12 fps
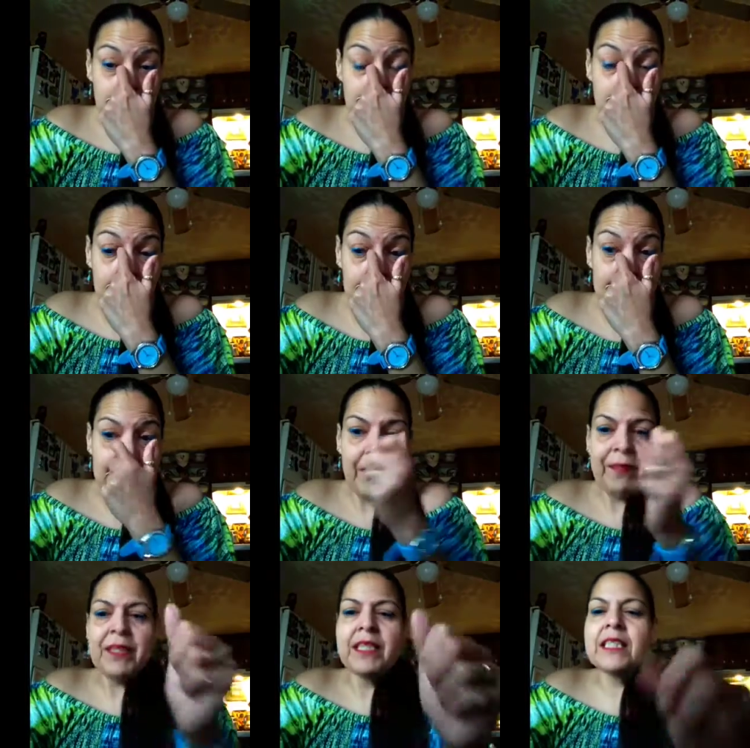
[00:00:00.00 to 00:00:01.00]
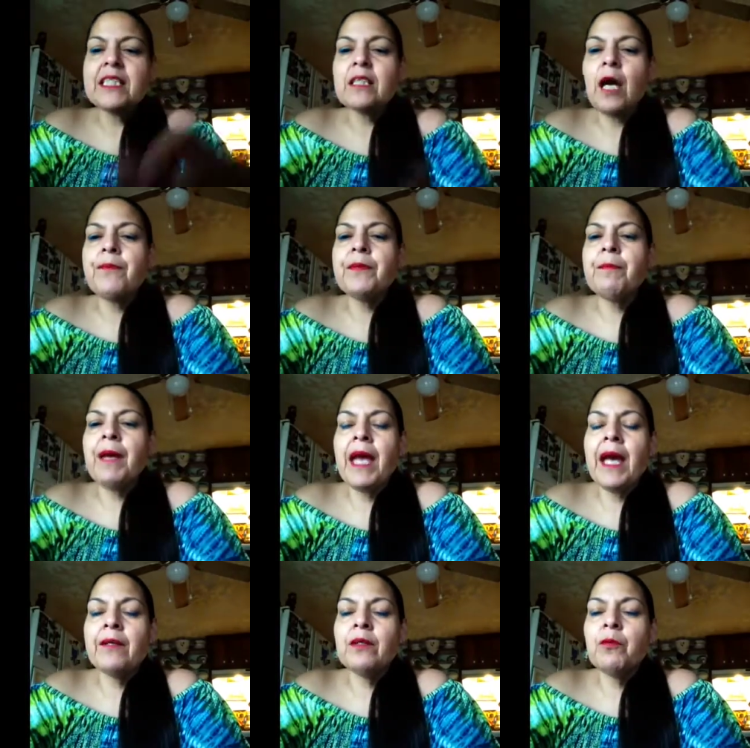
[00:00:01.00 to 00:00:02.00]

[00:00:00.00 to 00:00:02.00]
Nothing can stop the man